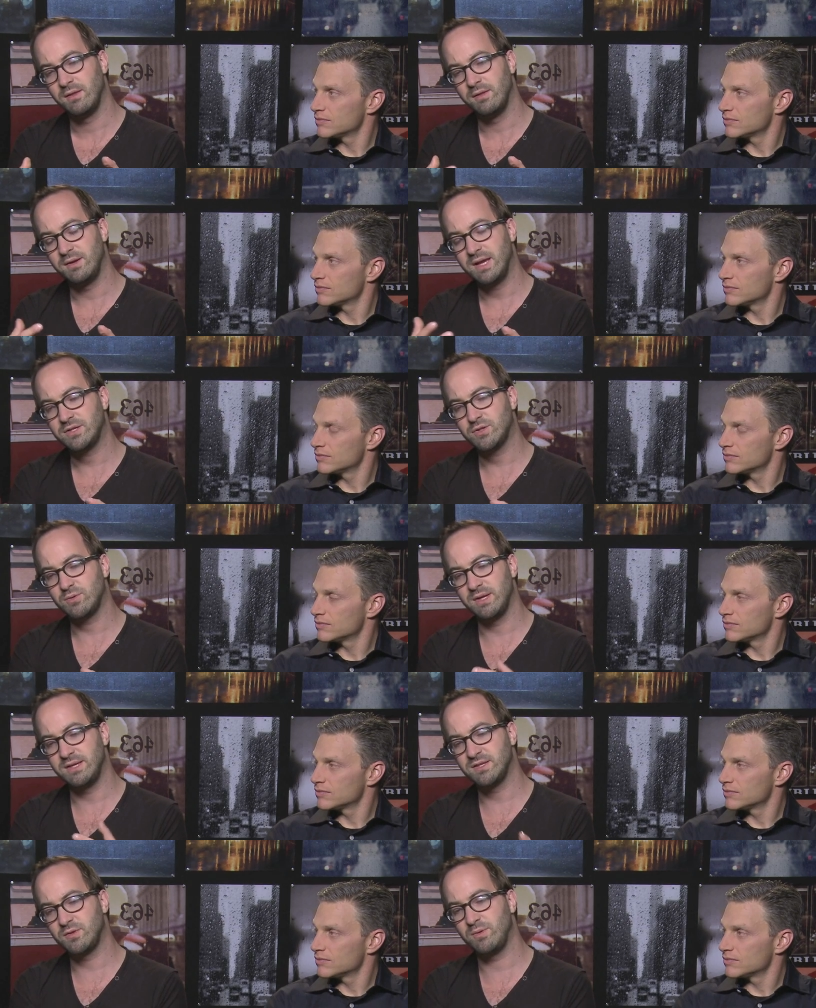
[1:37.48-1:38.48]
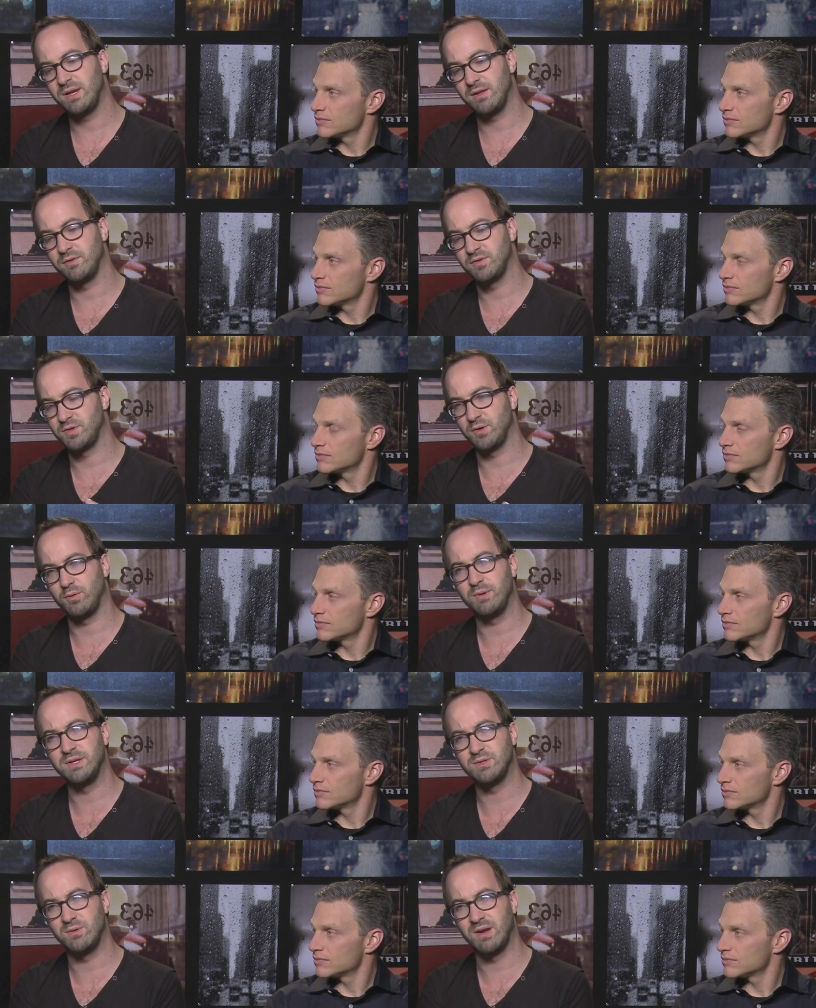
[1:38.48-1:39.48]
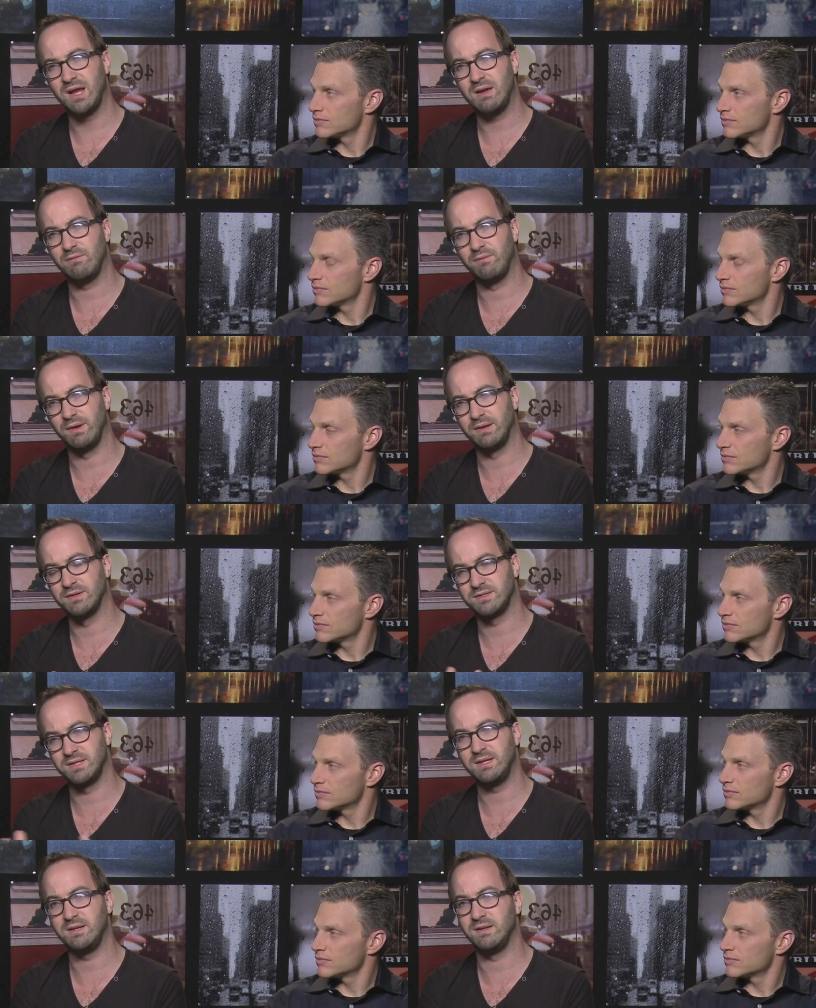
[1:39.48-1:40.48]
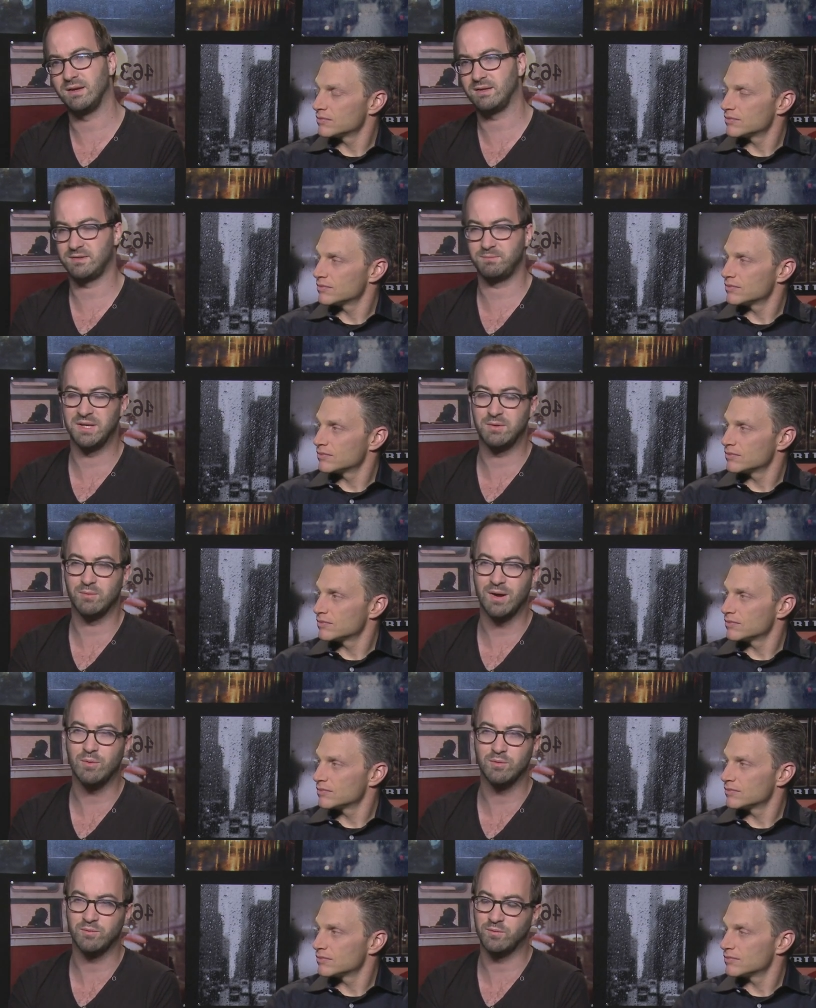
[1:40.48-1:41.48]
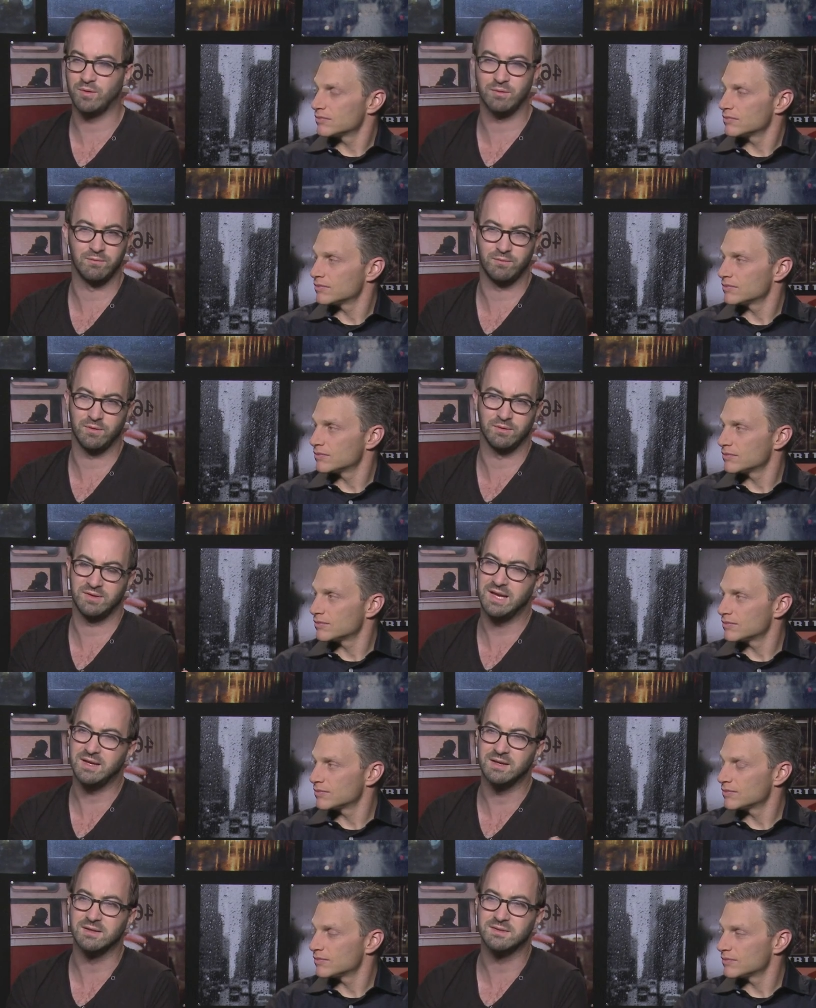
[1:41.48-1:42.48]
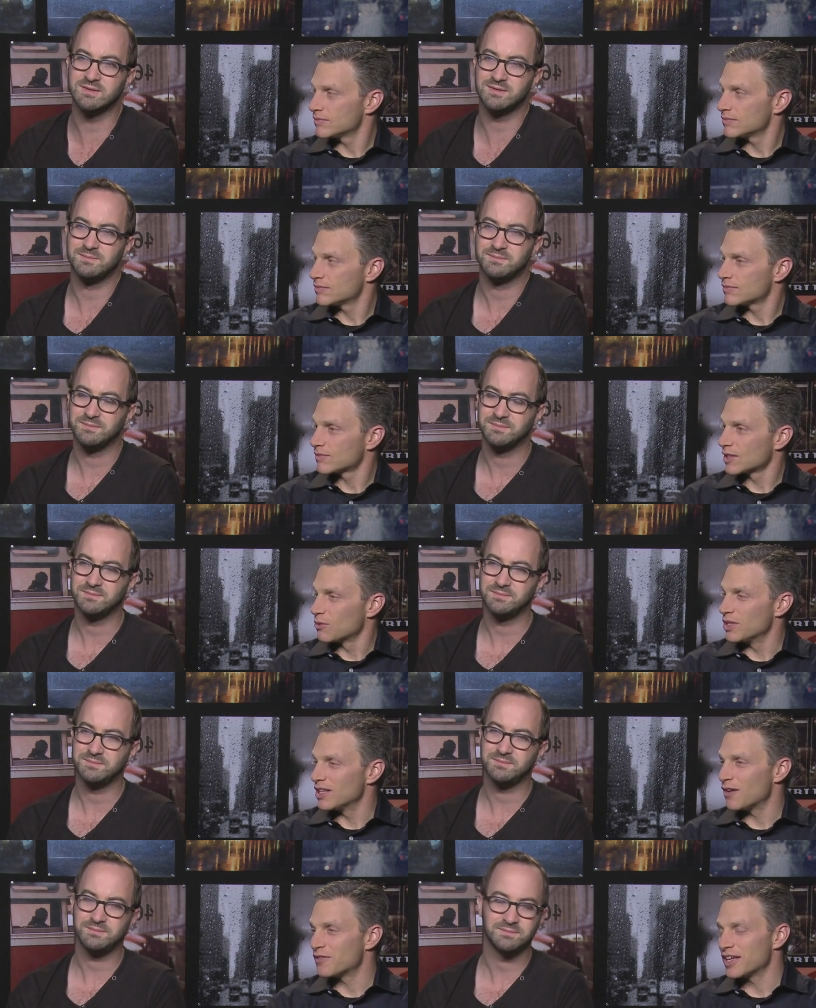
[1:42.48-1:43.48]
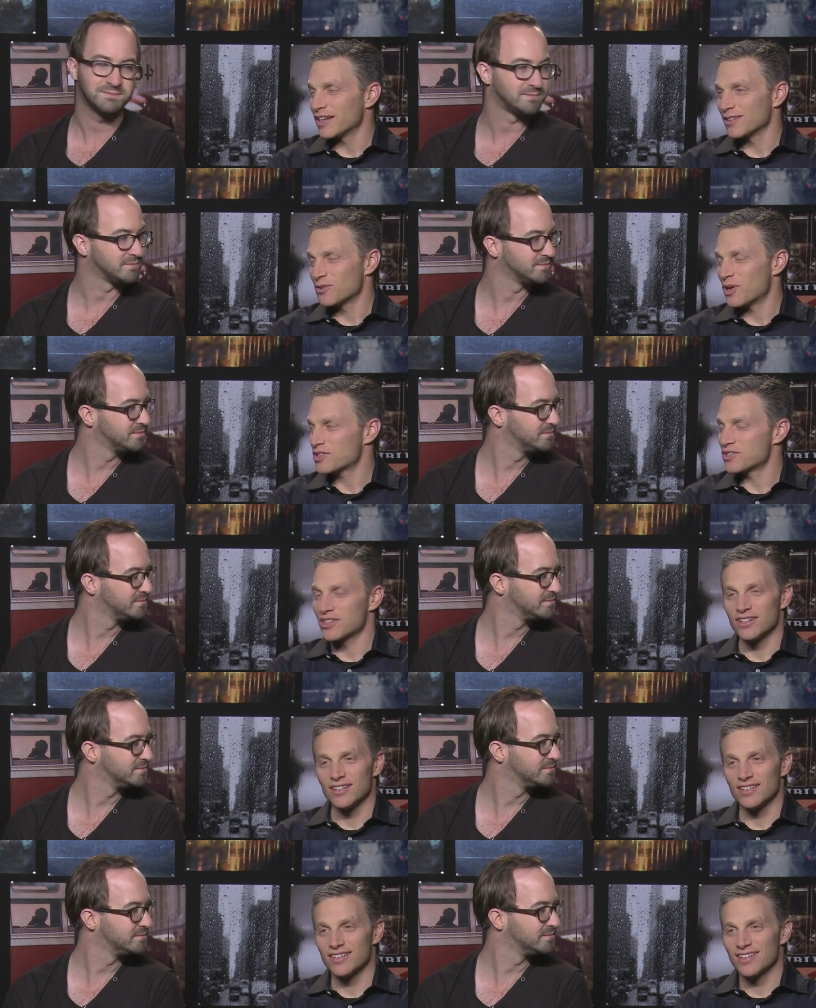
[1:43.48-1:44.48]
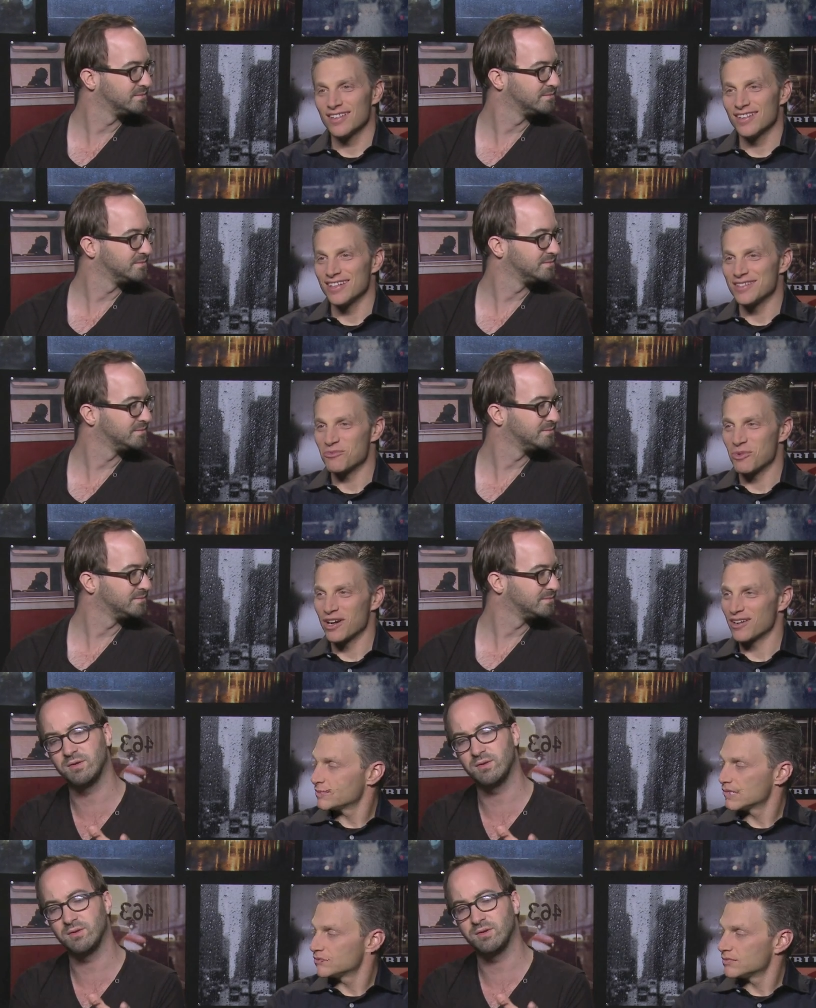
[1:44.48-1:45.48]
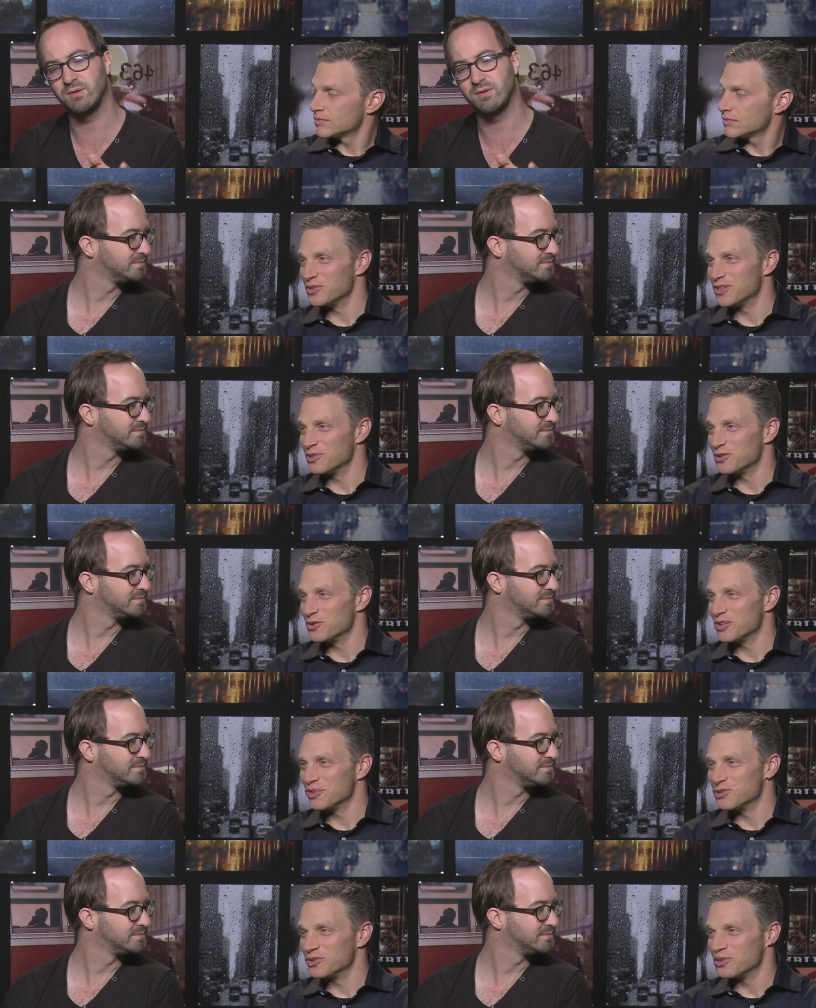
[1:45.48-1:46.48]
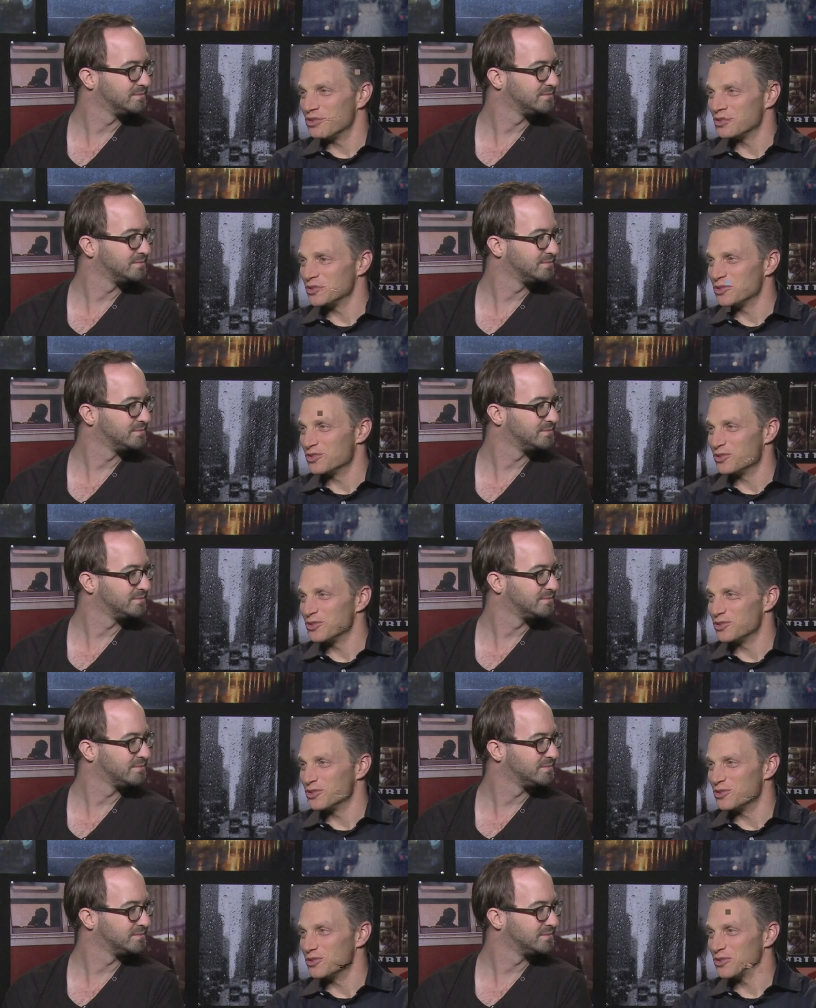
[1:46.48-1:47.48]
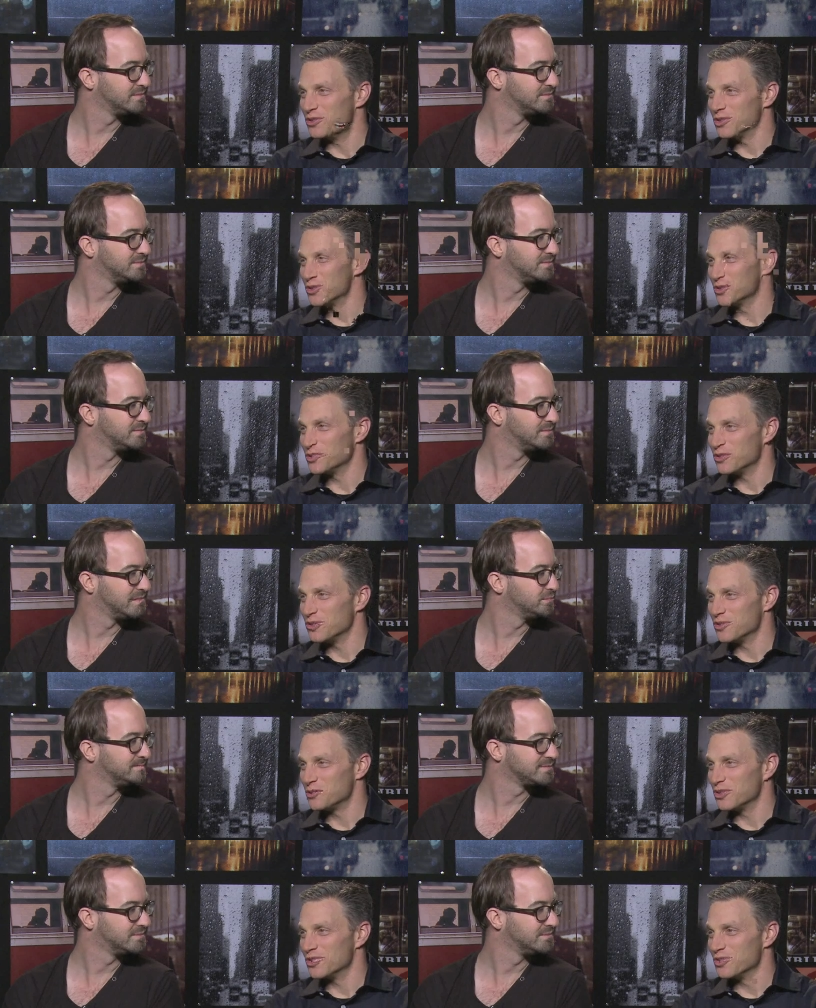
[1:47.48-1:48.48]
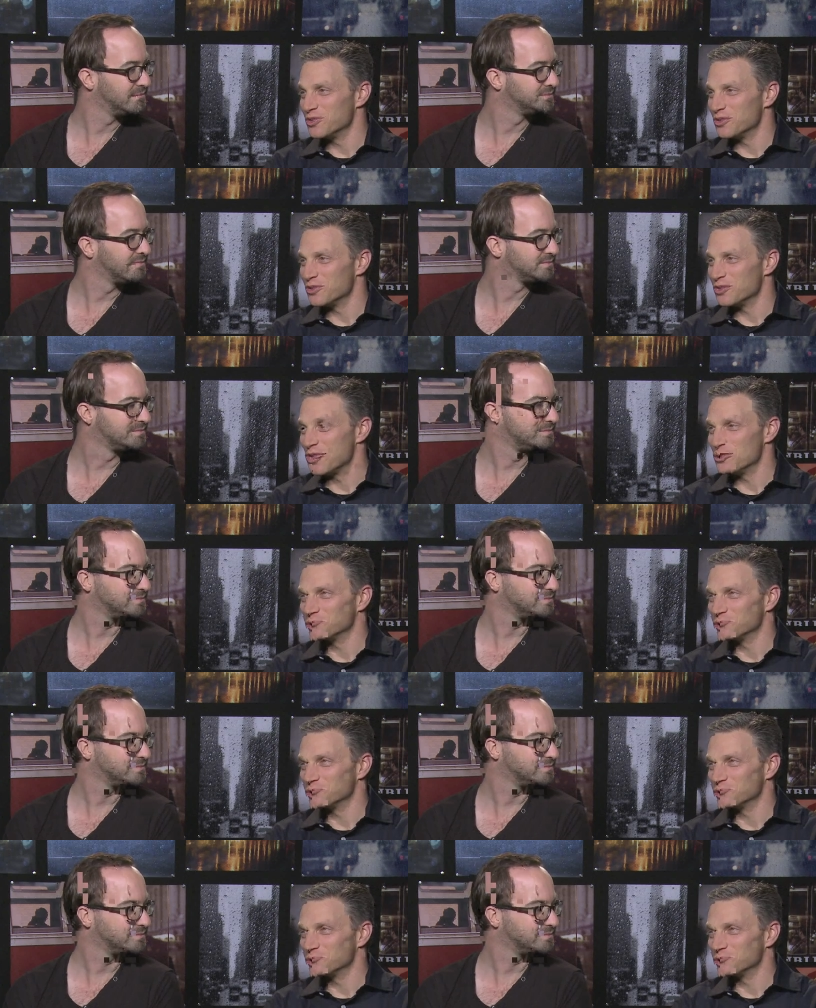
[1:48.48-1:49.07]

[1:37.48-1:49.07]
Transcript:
Speaker 1: the natural history and the stories you have in a city that's been around for, for decades.
Speaker 2: We love getting the question, that is where where do you shoot it or how did you integrate live action? Well, how much is live action?